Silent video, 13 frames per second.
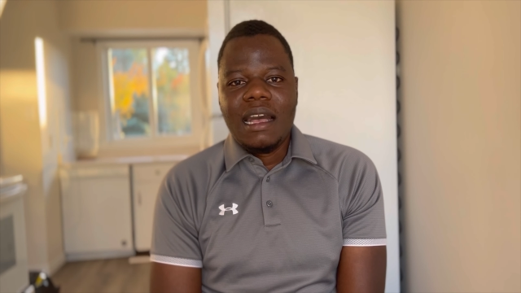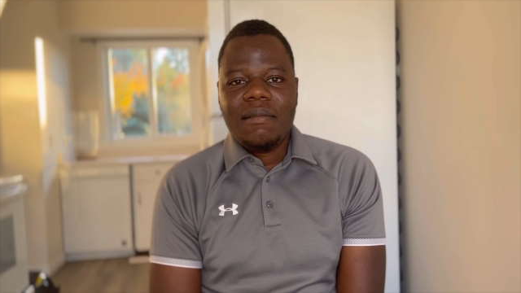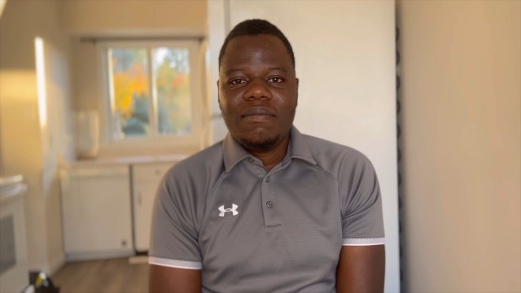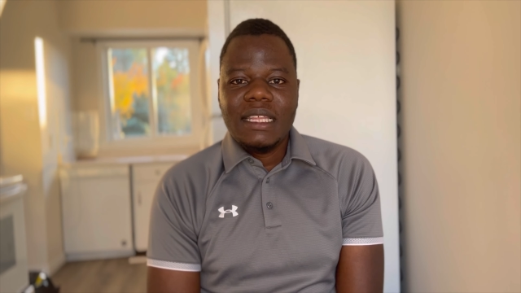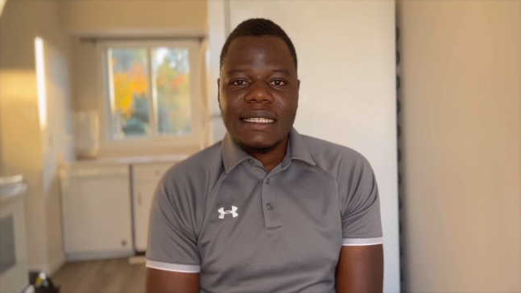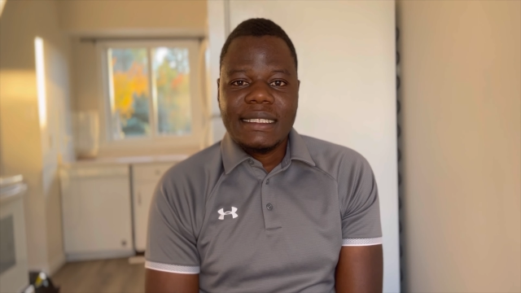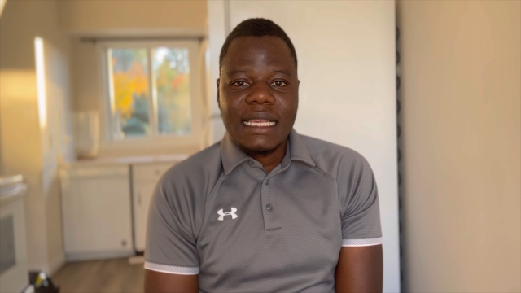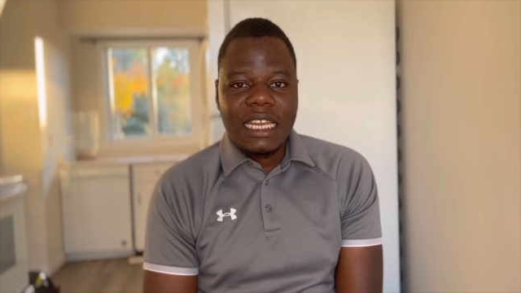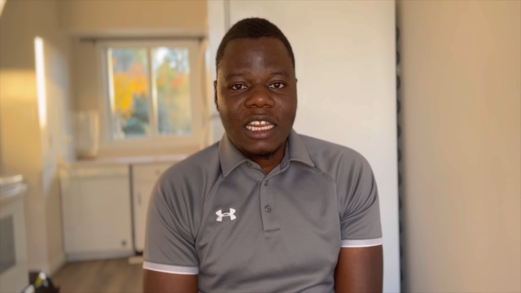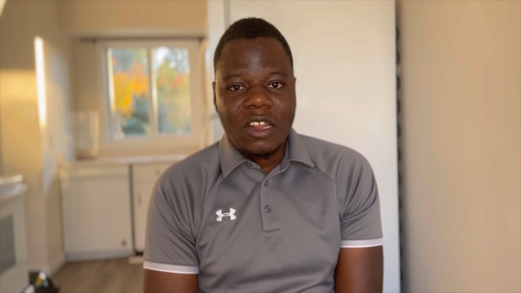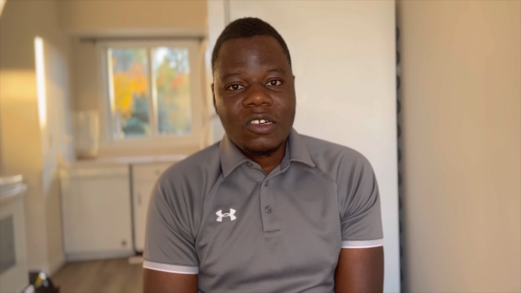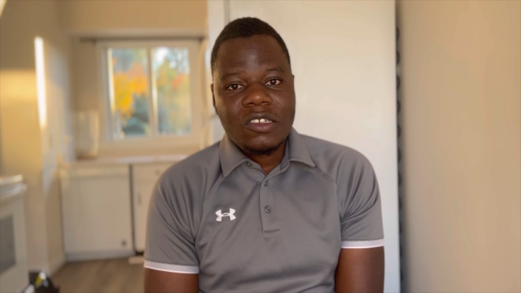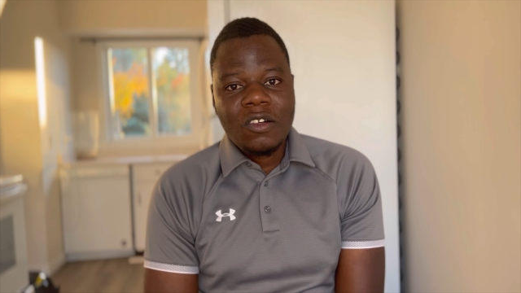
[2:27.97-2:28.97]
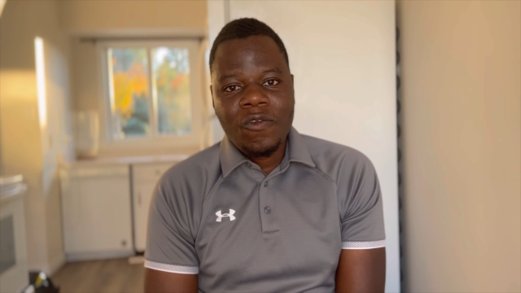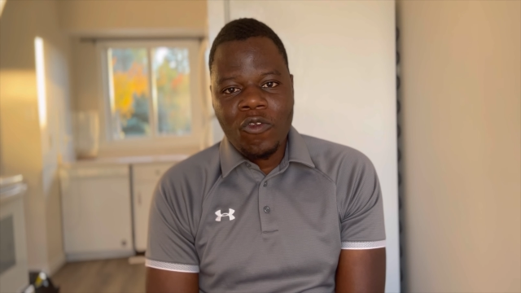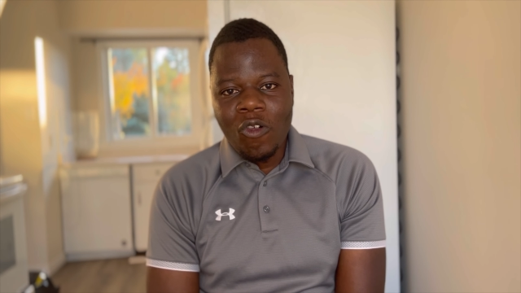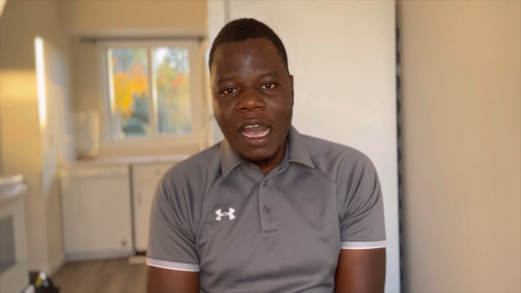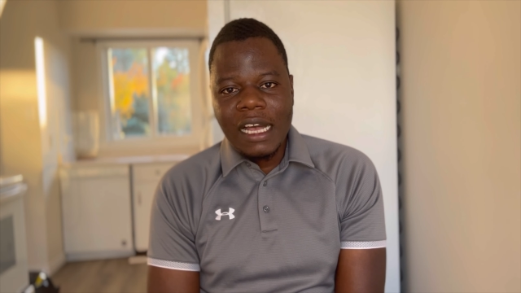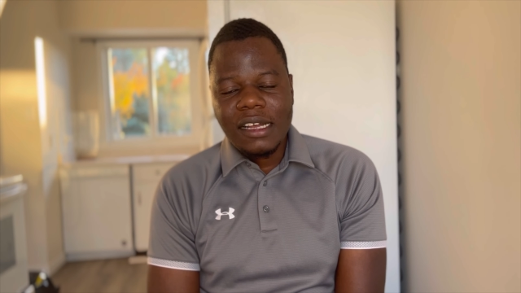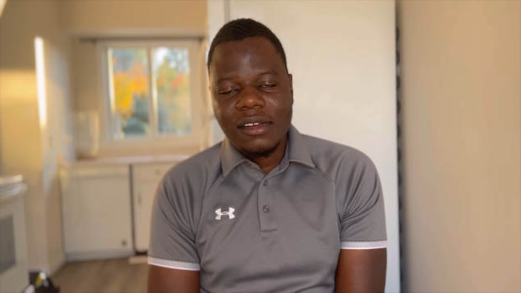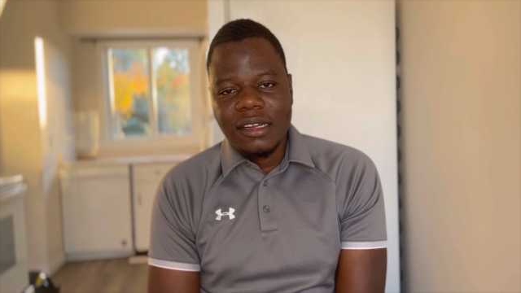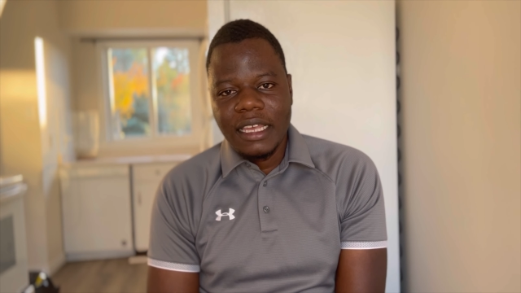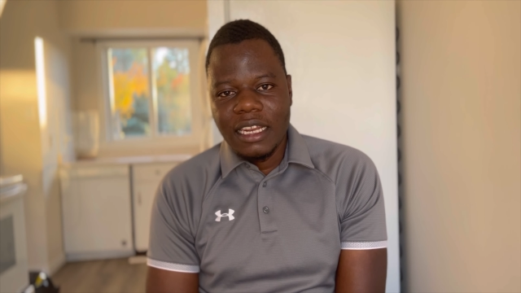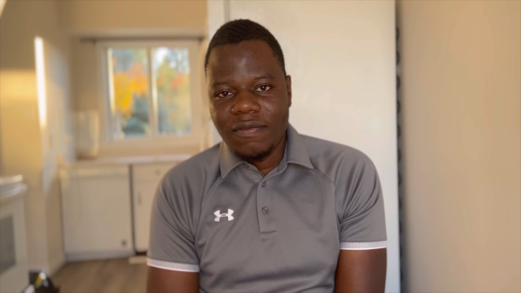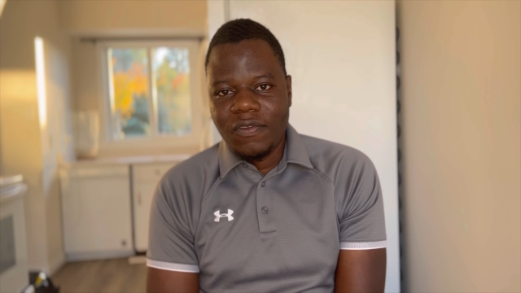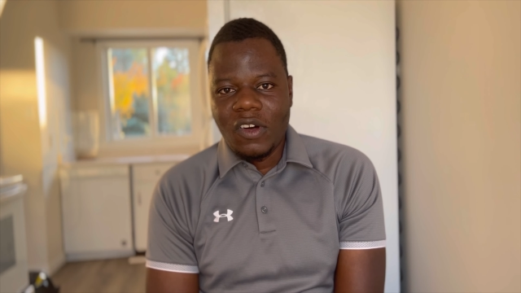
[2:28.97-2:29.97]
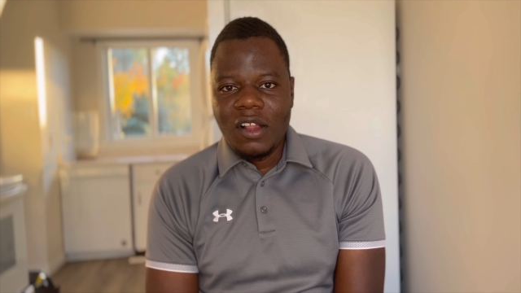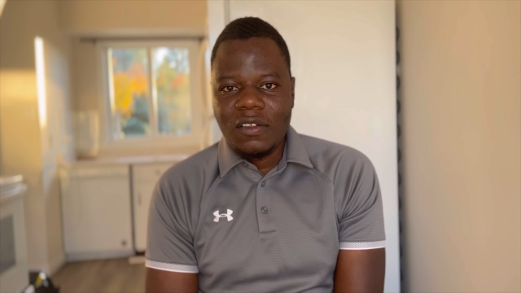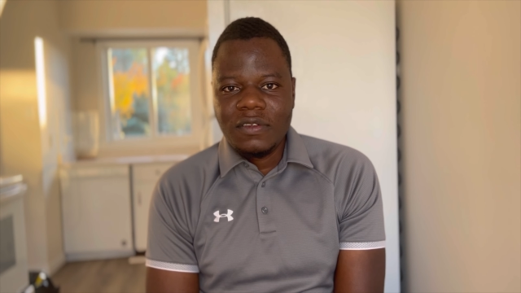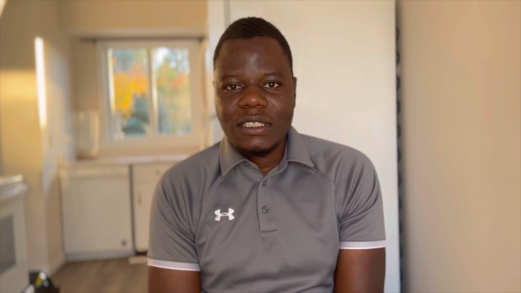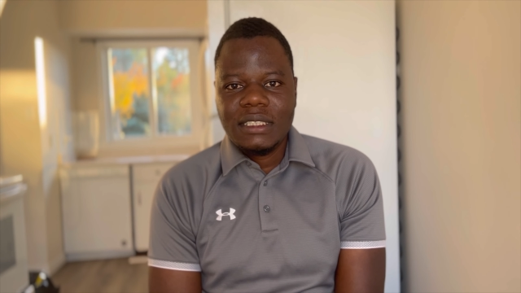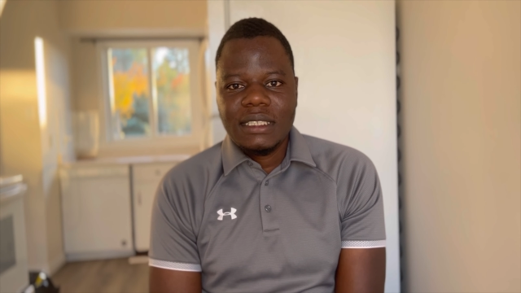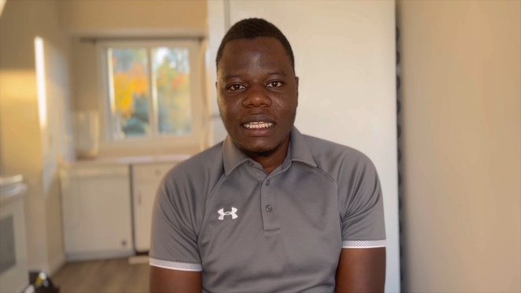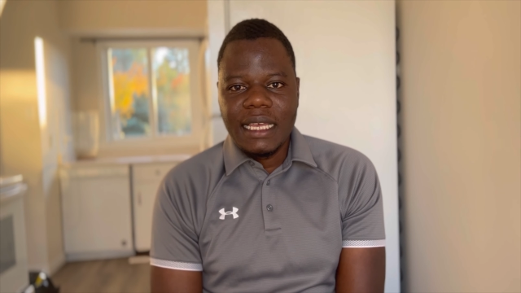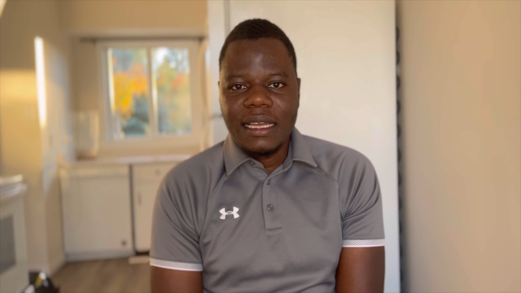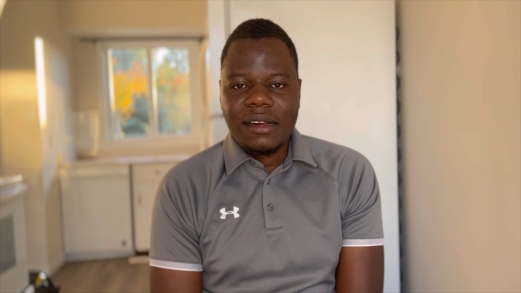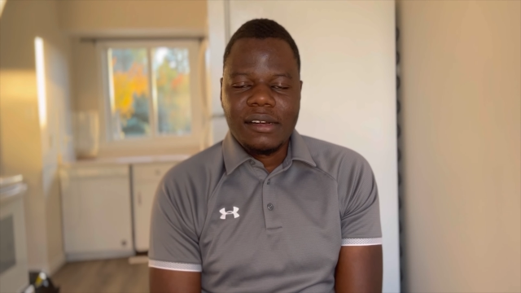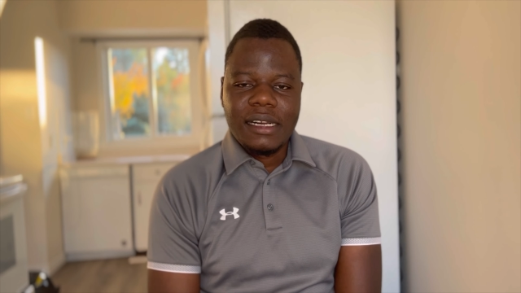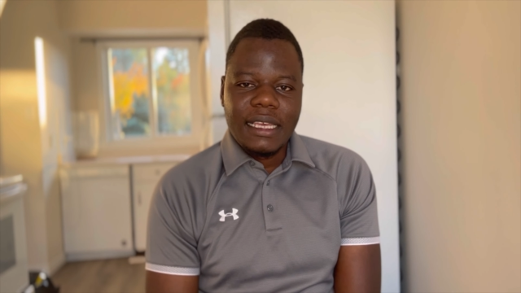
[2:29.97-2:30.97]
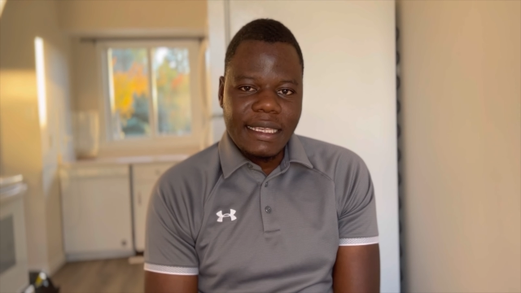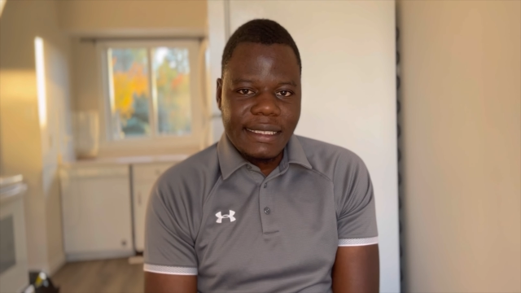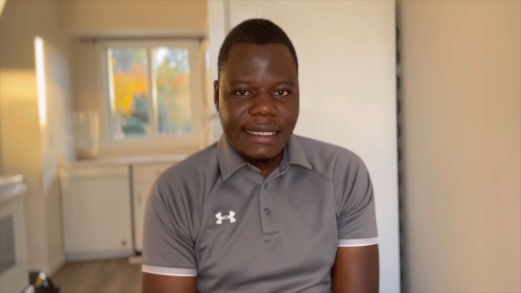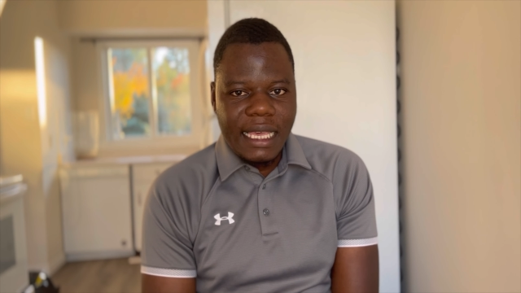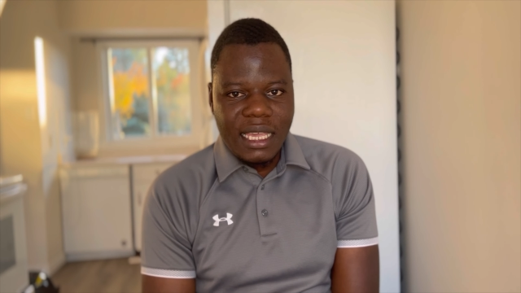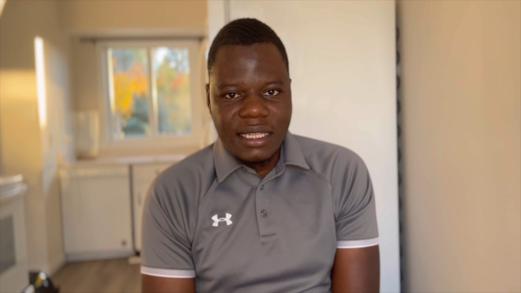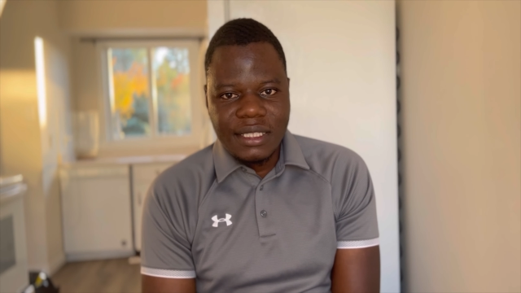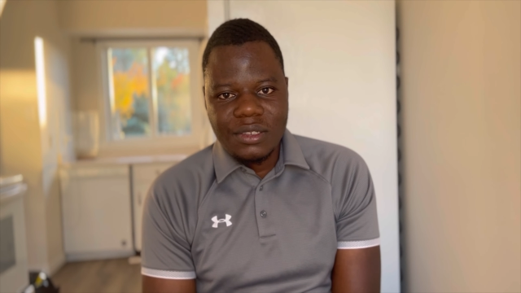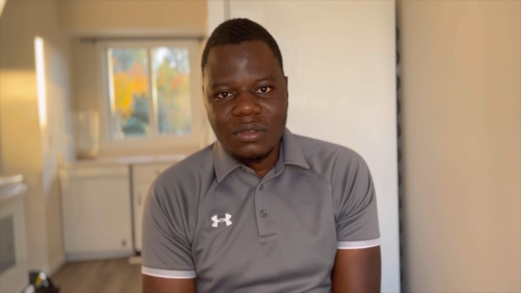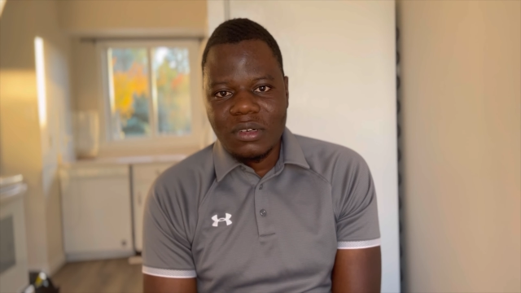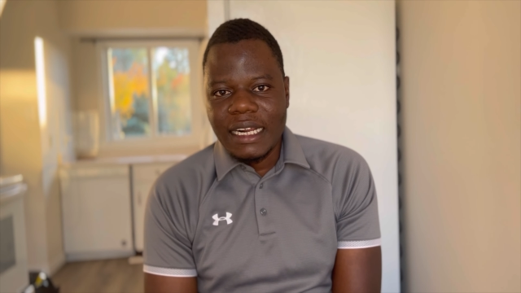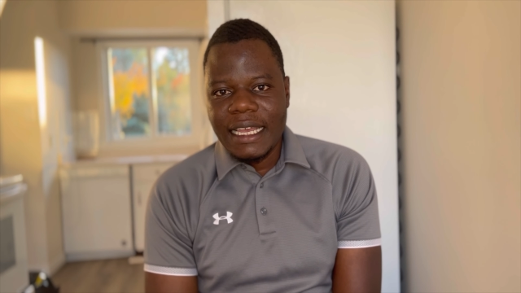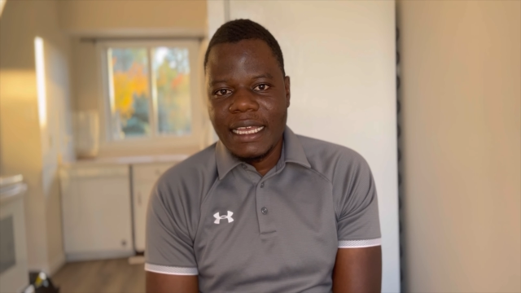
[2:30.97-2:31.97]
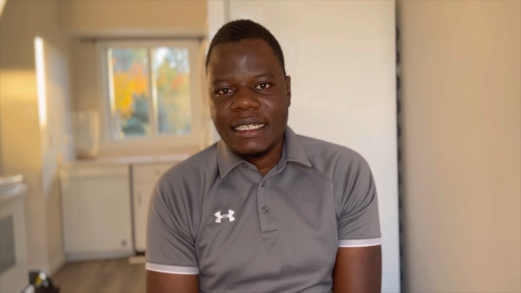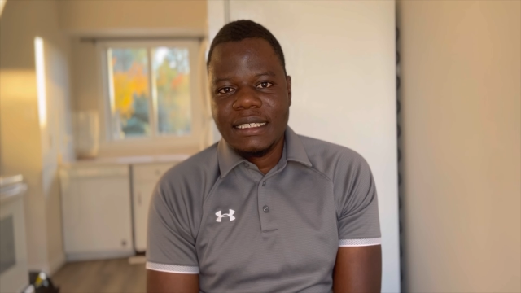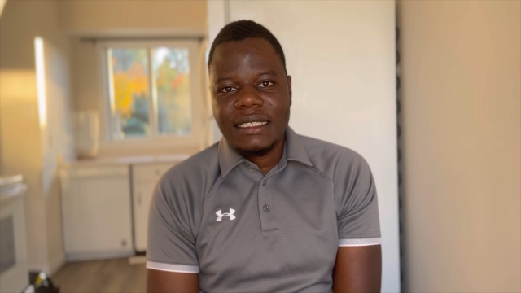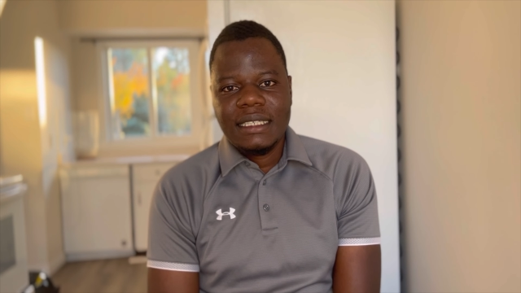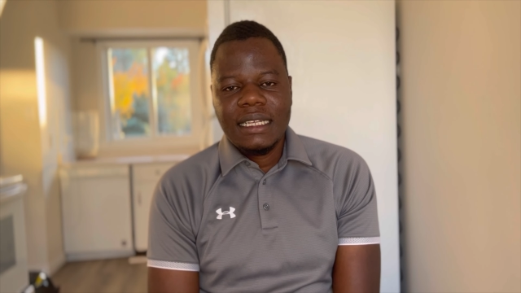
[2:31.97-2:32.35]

There's a lot of work involved. There are essays to write.